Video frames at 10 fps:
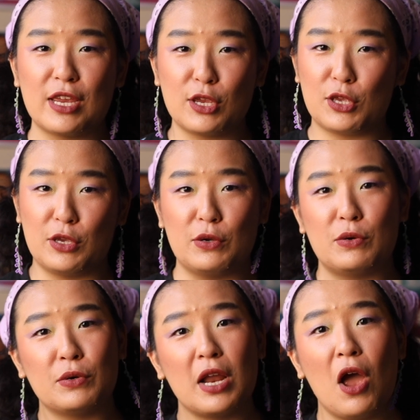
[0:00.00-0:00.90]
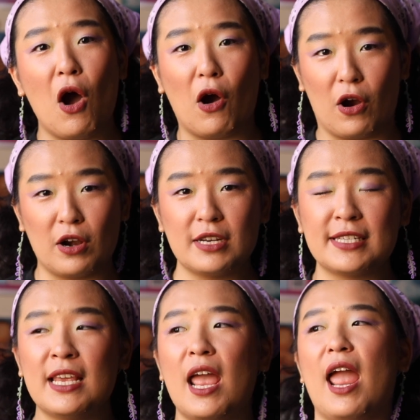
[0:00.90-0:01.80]
cute
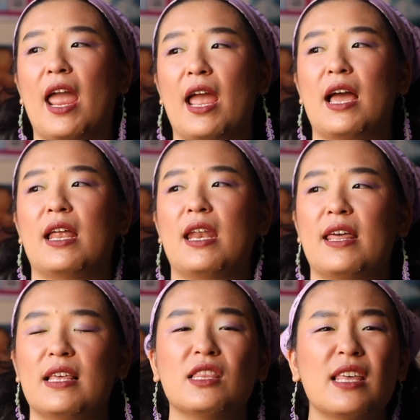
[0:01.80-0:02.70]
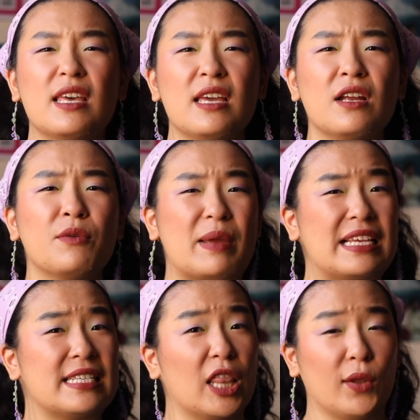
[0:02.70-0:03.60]
art, and I think they're
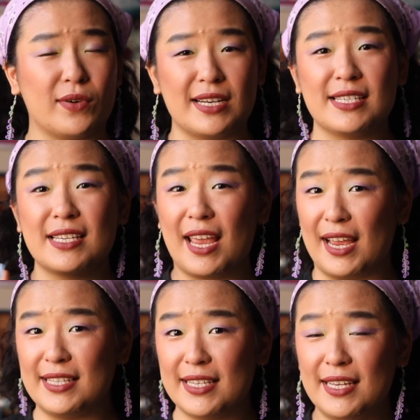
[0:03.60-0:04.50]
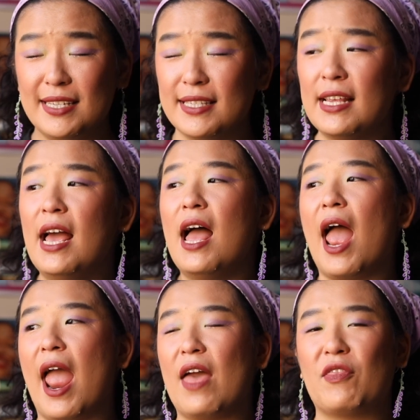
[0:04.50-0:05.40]
based in Lawrence, Kansas,
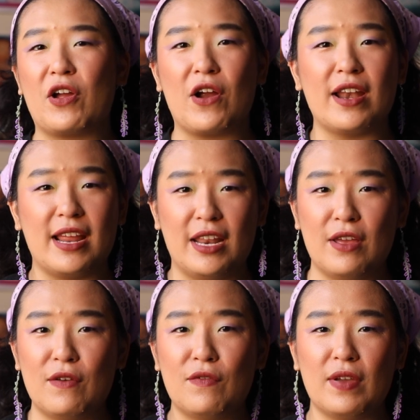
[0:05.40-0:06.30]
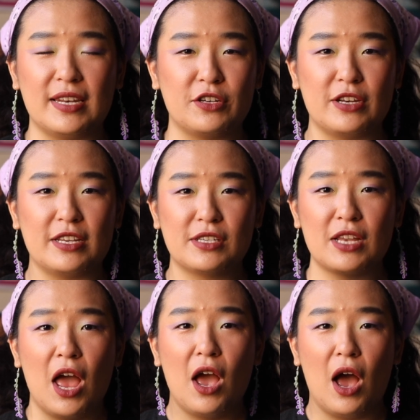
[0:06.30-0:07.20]
and they're a native indigenous
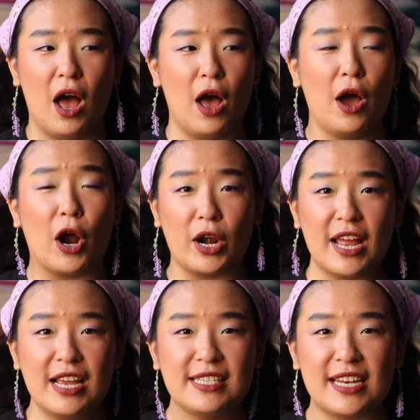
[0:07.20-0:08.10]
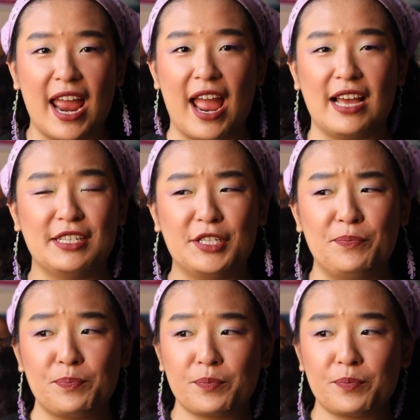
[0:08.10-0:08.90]
artist, and